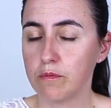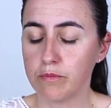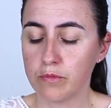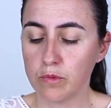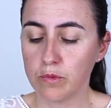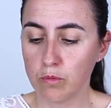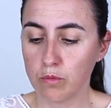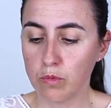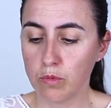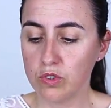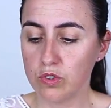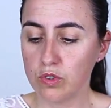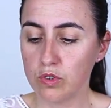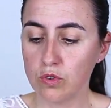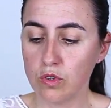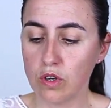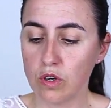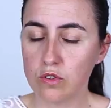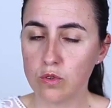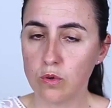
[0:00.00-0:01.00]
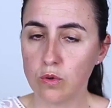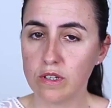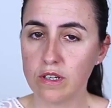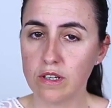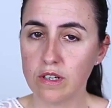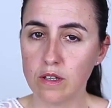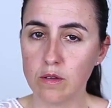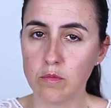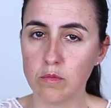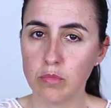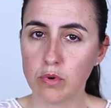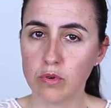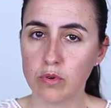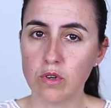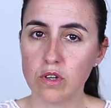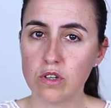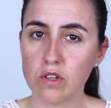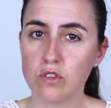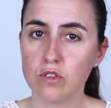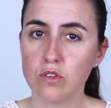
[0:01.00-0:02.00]
when you are doing an
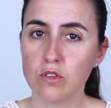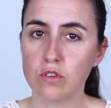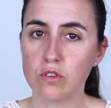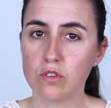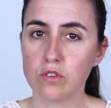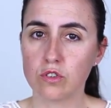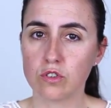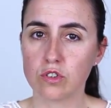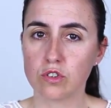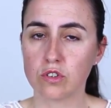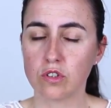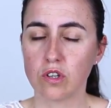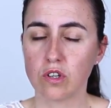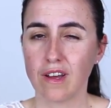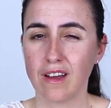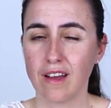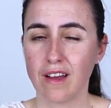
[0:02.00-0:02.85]
import you're just